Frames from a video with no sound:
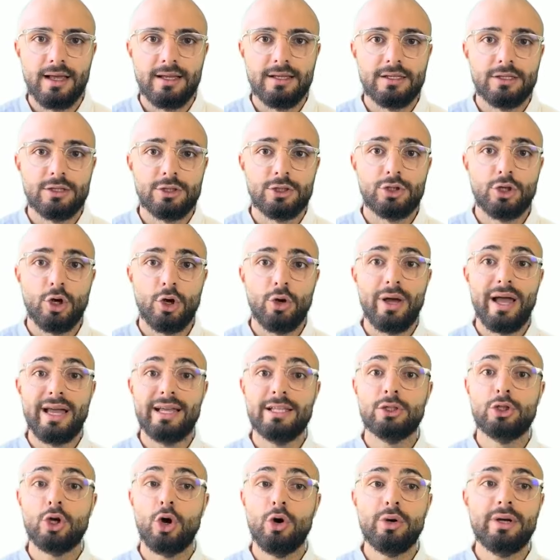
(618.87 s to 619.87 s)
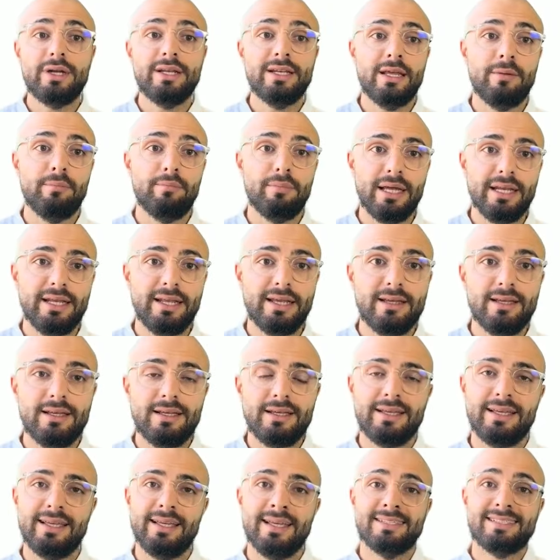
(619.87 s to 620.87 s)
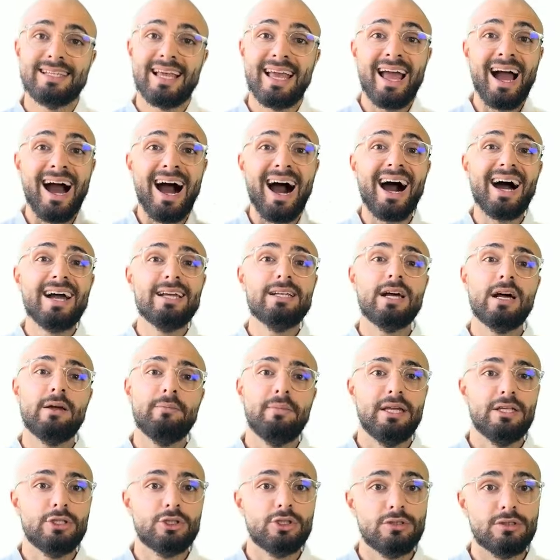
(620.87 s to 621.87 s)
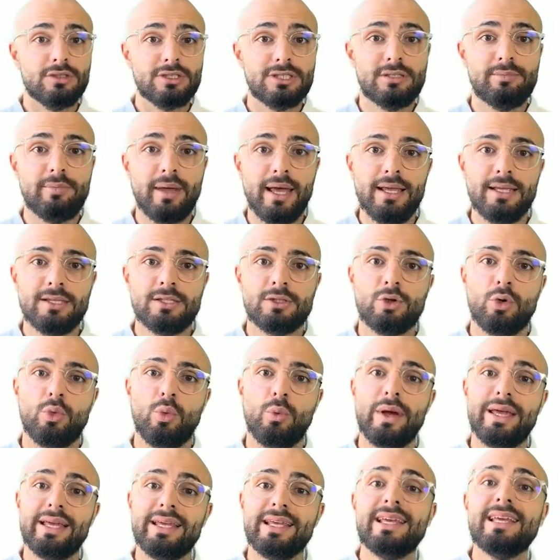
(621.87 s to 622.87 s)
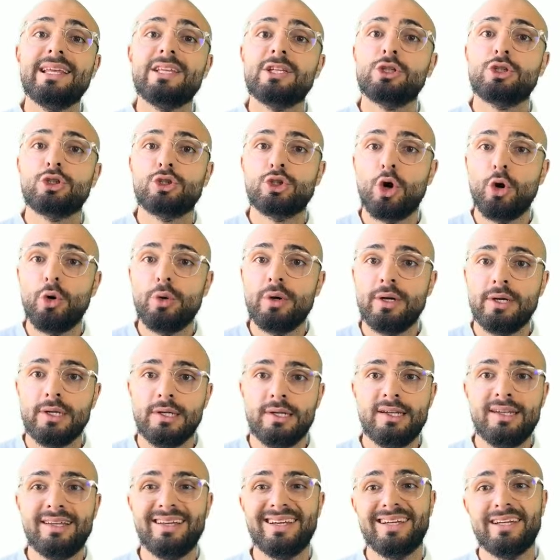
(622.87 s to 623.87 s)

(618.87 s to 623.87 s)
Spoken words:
So a token embedding is a high-dimensional space where each token